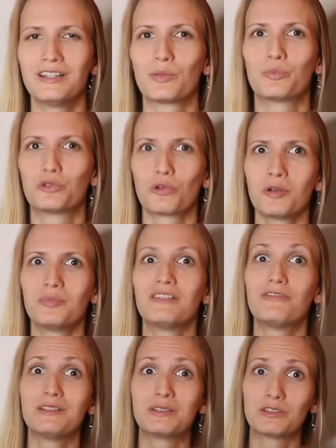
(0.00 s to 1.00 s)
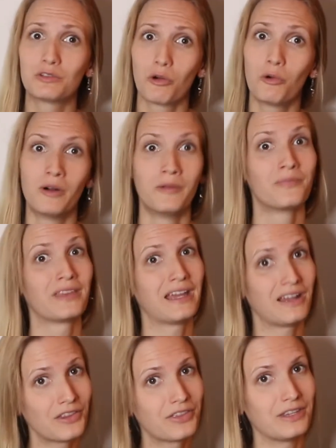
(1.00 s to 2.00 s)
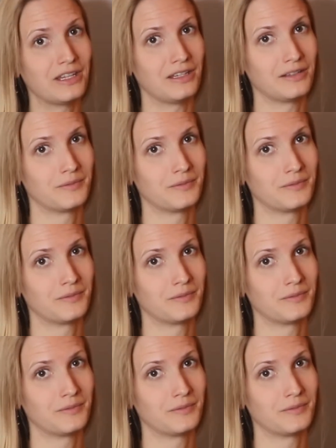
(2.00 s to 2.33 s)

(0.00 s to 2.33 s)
absorbed if it's so healthy?